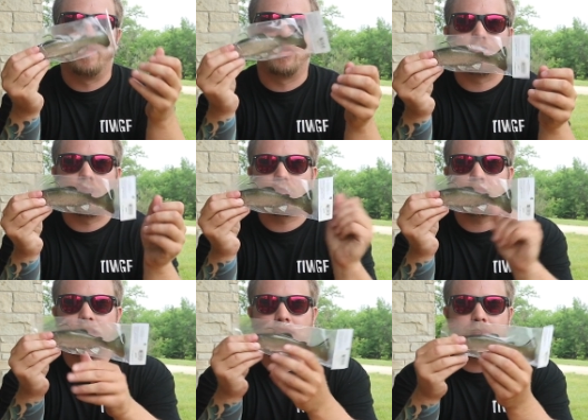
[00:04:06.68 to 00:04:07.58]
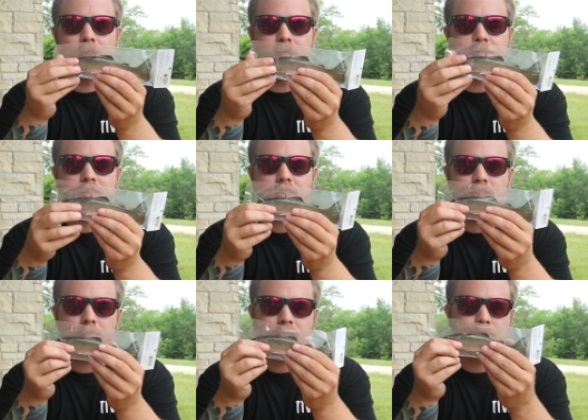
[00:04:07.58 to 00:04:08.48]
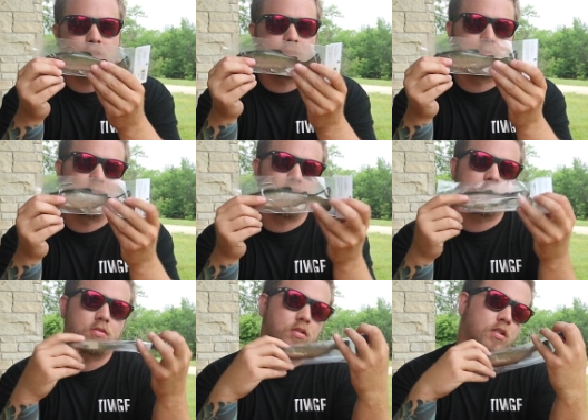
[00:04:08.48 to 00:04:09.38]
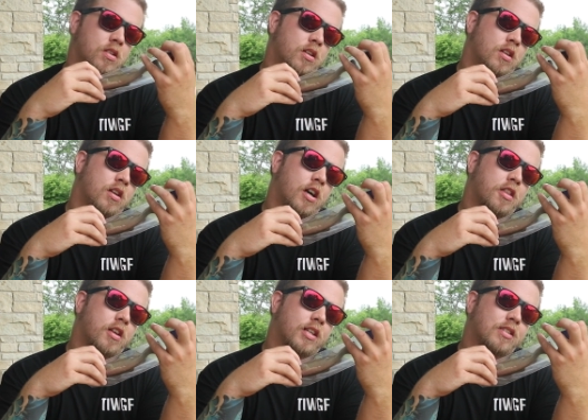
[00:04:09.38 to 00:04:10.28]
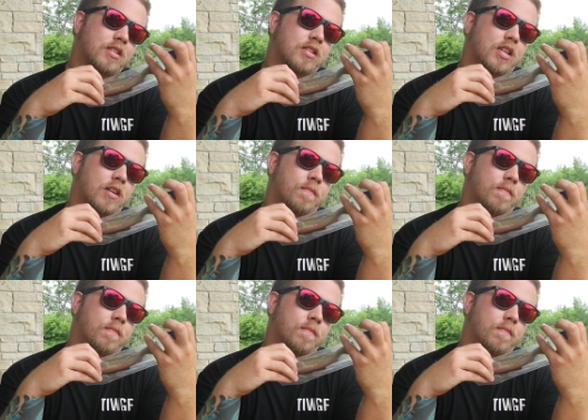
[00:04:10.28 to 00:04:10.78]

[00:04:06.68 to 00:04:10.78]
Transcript: Rainbow Trout. So I got one of these. This looks a little bit smaller than my last one. That's how I got the 68.